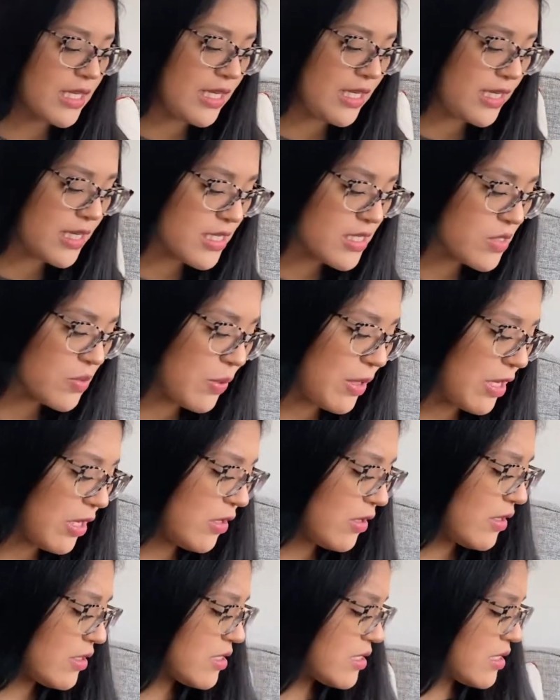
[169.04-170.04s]
as
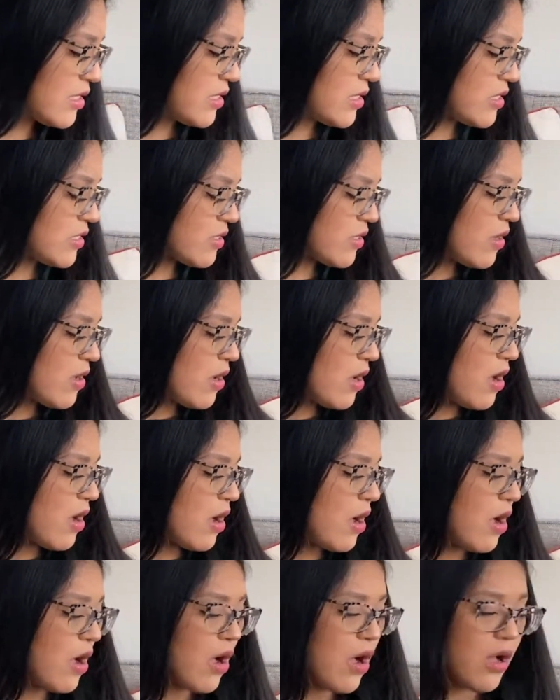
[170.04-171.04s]
well, since
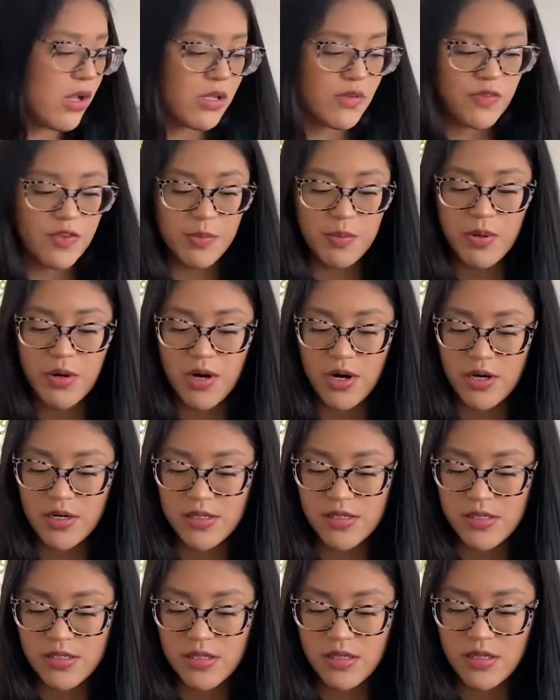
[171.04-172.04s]
all of the
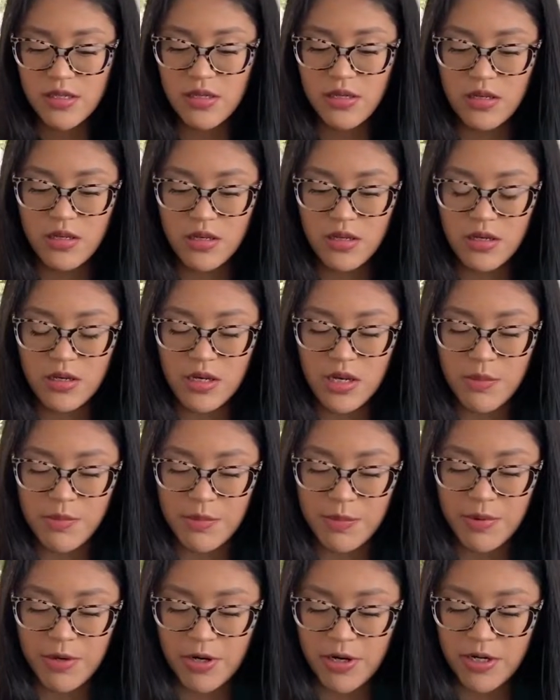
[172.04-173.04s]
parts come
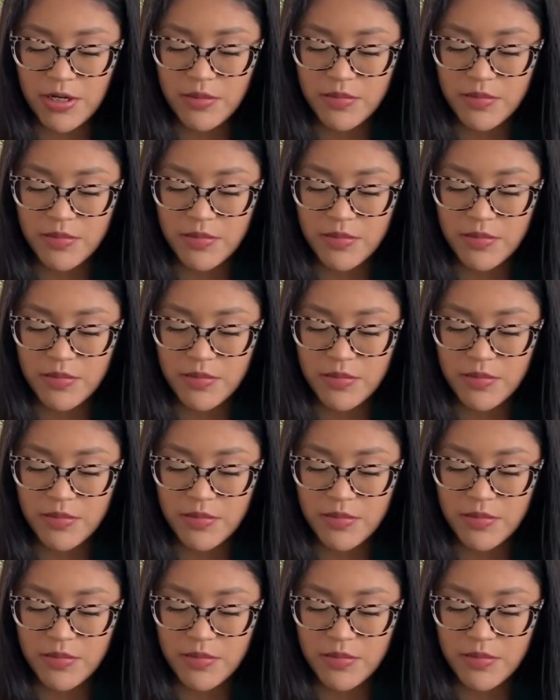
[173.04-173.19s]
apart